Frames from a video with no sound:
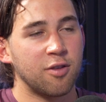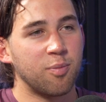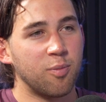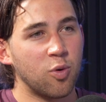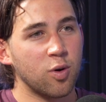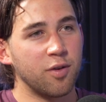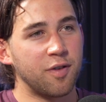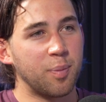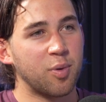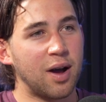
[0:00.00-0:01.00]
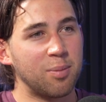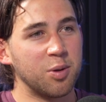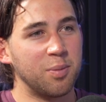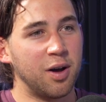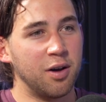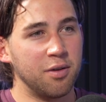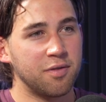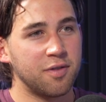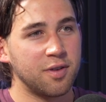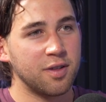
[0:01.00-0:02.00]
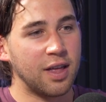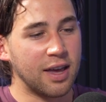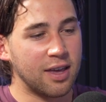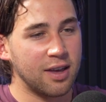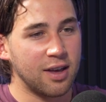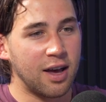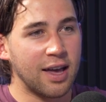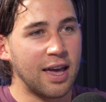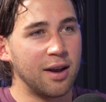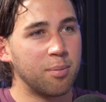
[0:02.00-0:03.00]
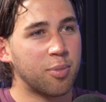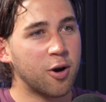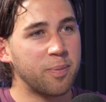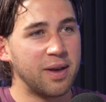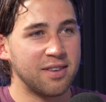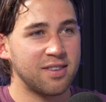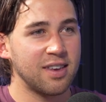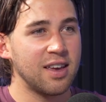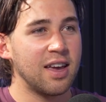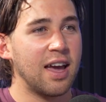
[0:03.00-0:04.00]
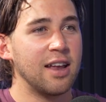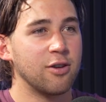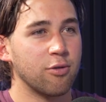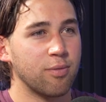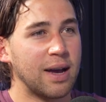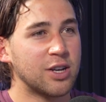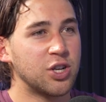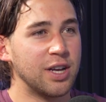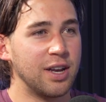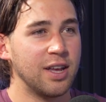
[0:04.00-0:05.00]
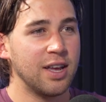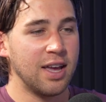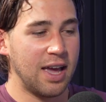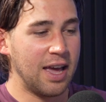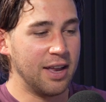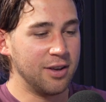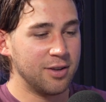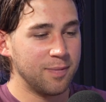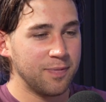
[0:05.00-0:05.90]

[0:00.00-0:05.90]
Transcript: more of a problem of, like, again, purpose and direction. And,